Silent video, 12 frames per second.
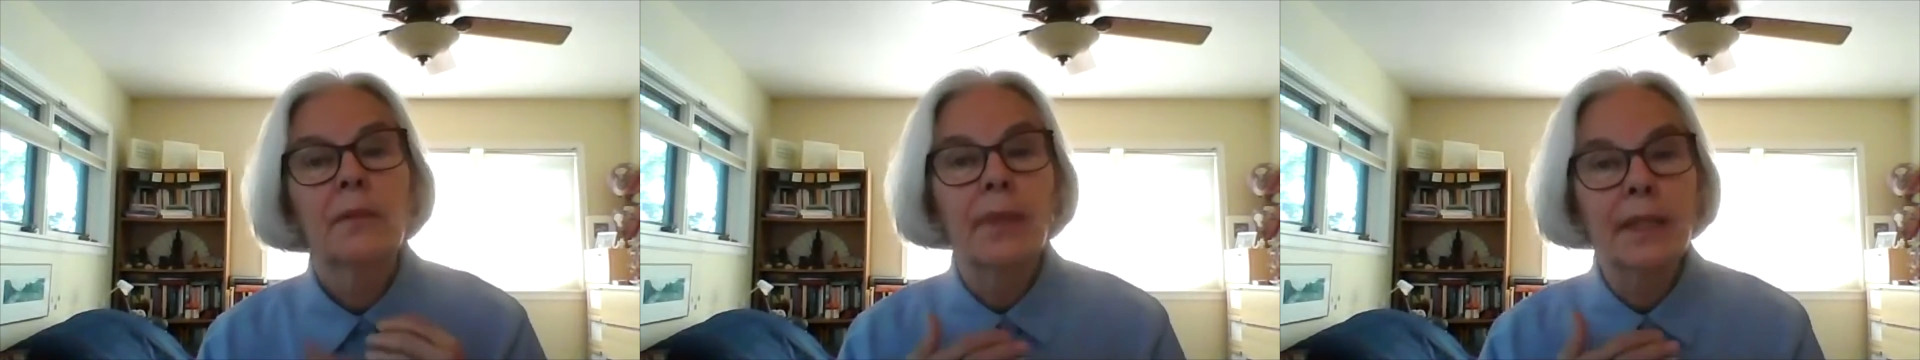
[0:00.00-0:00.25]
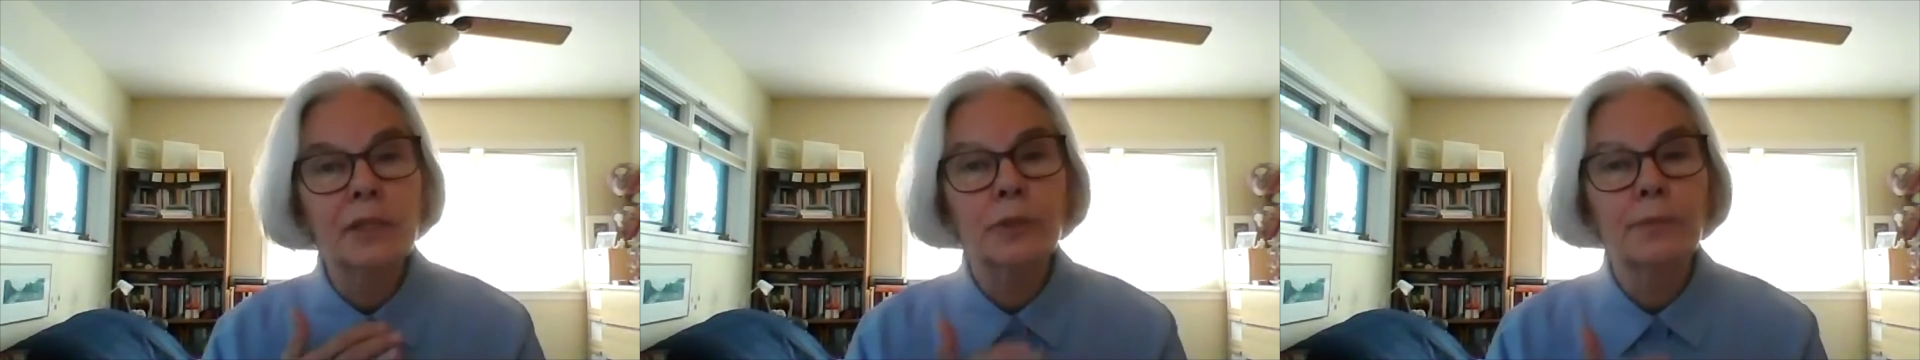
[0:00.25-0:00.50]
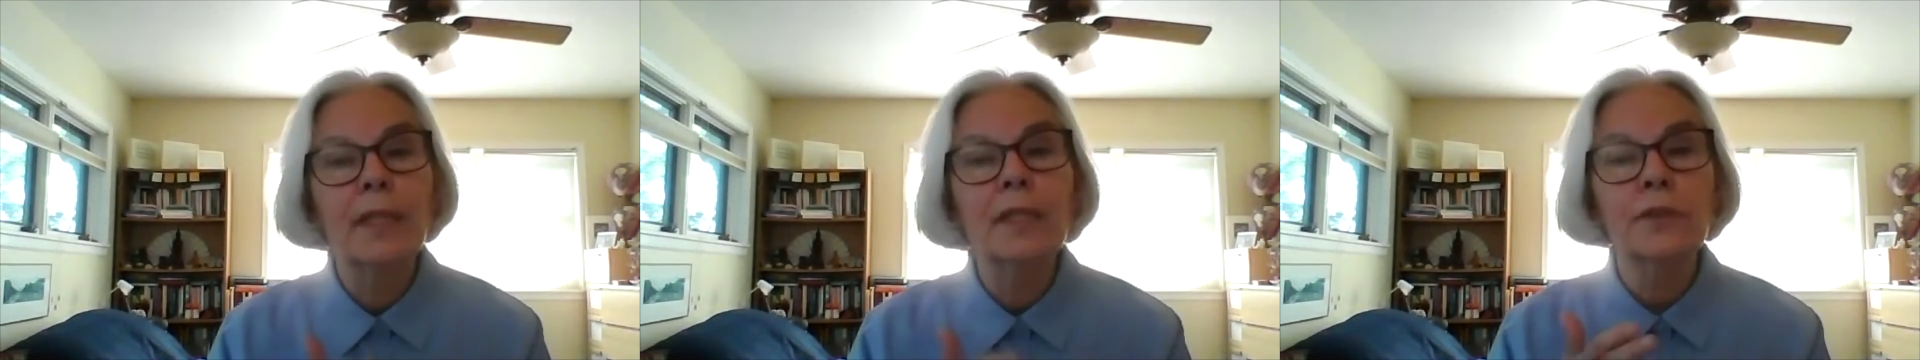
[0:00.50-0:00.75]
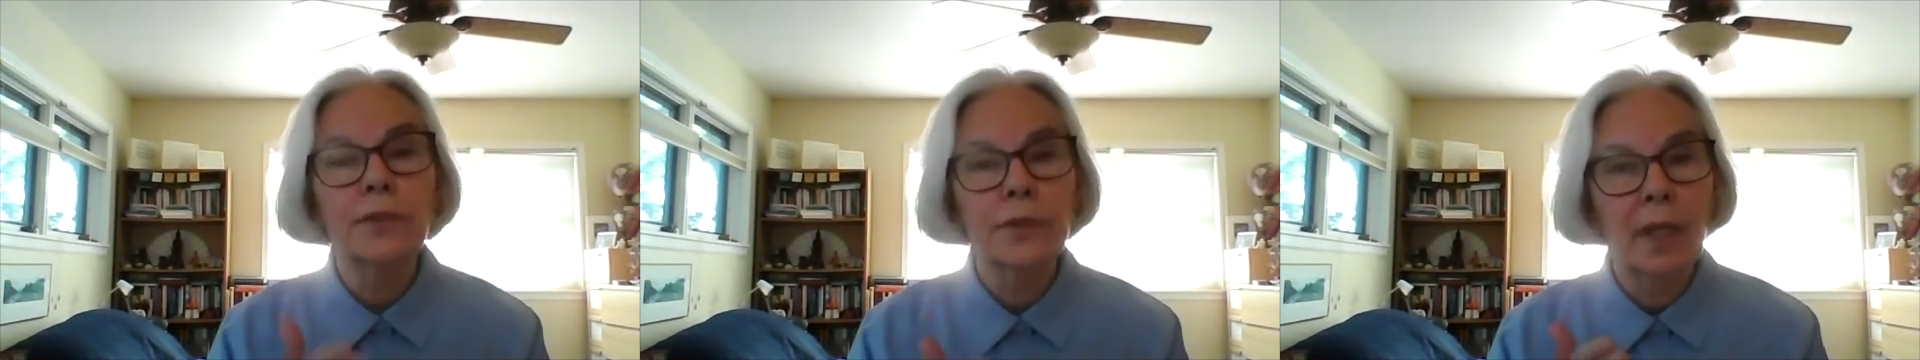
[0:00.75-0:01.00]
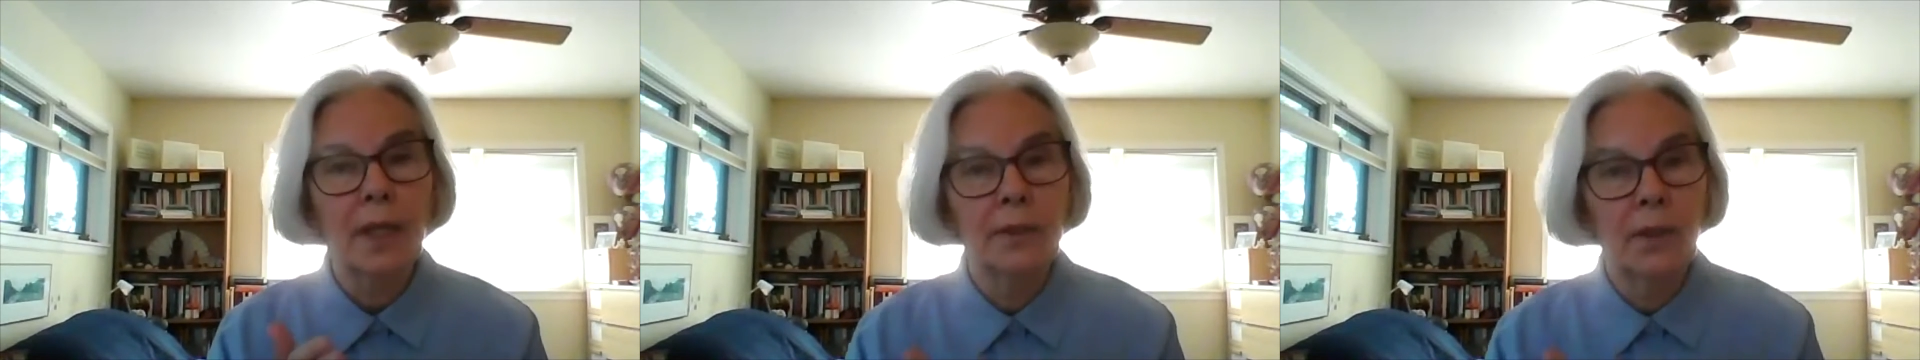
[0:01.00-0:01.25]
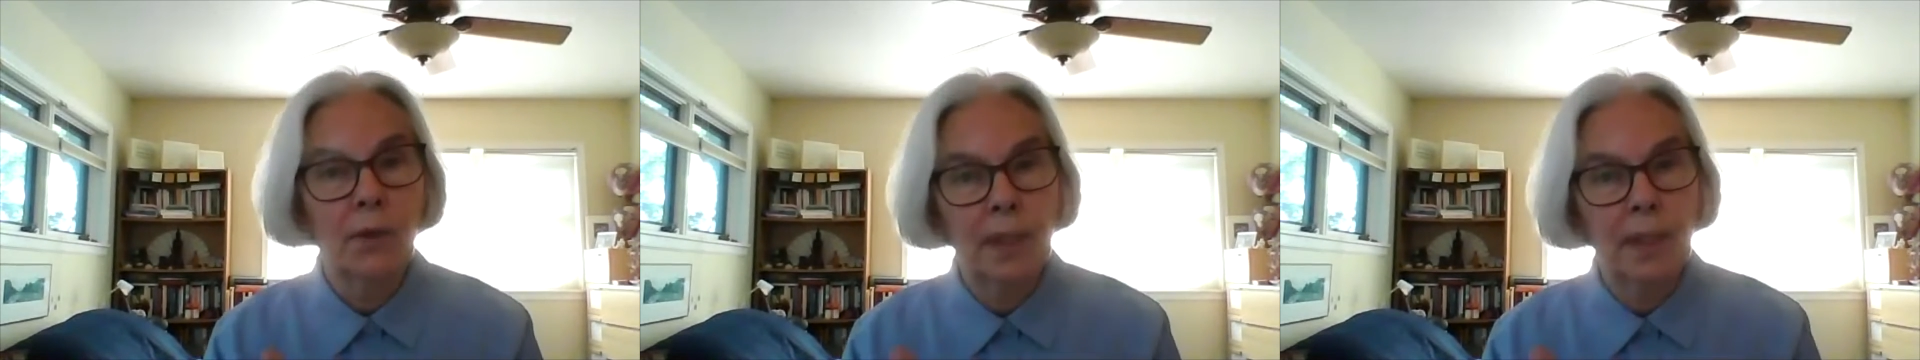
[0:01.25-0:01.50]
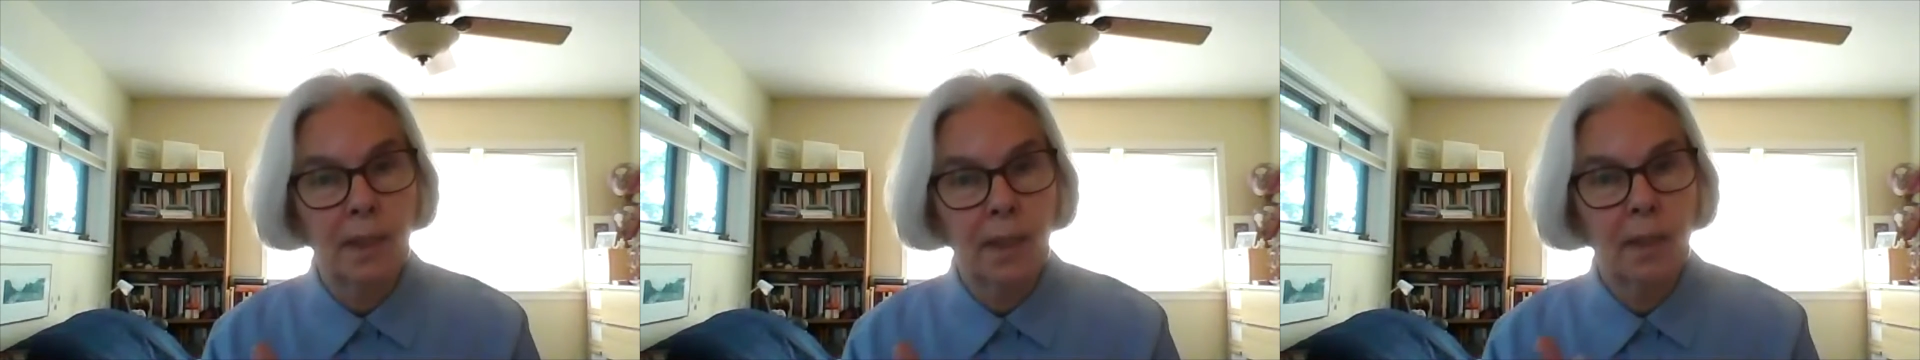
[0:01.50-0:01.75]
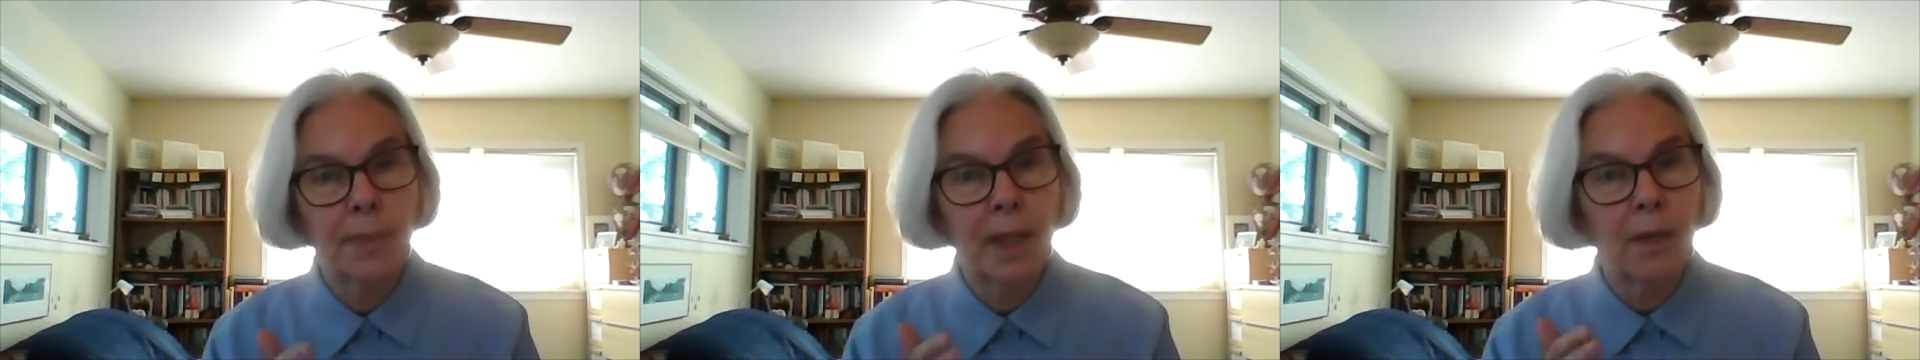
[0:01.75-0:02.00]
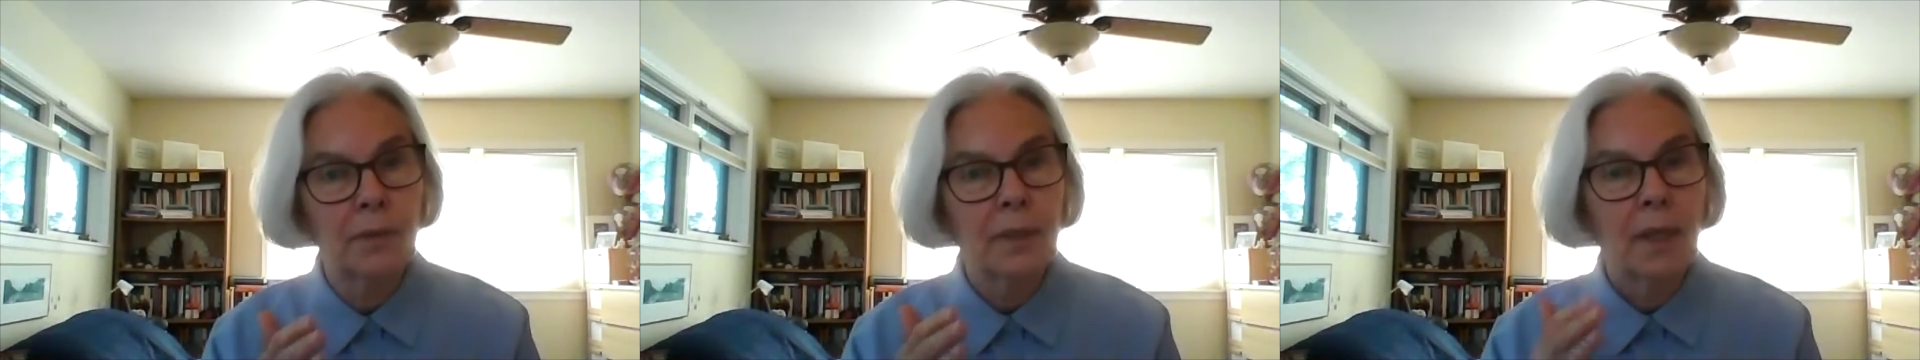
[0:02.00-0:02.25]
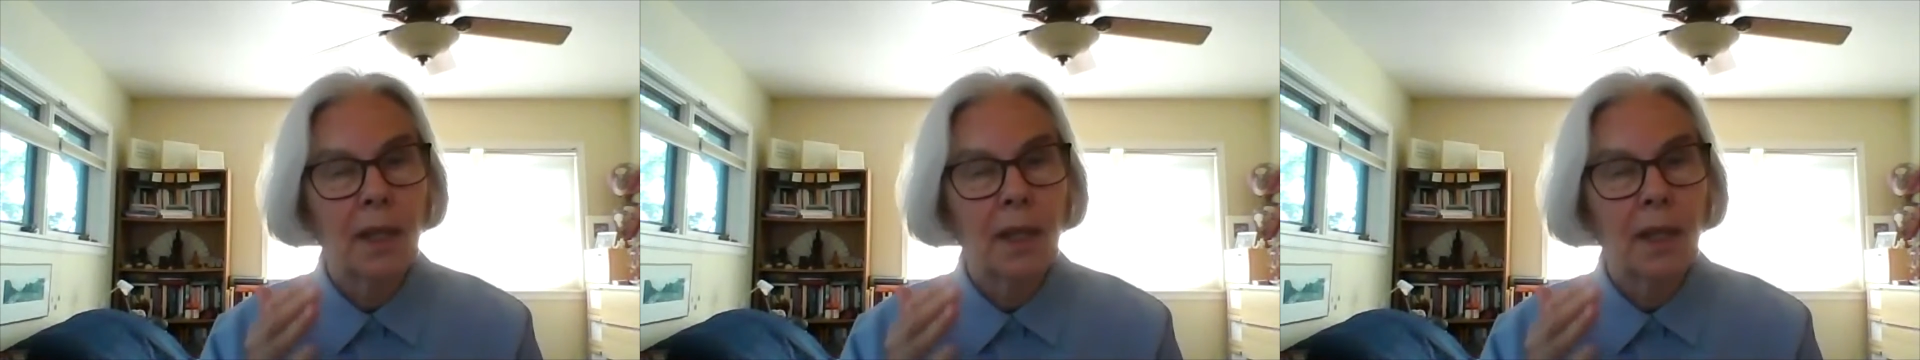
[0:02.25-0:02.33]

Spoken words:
Make space for not knowing, about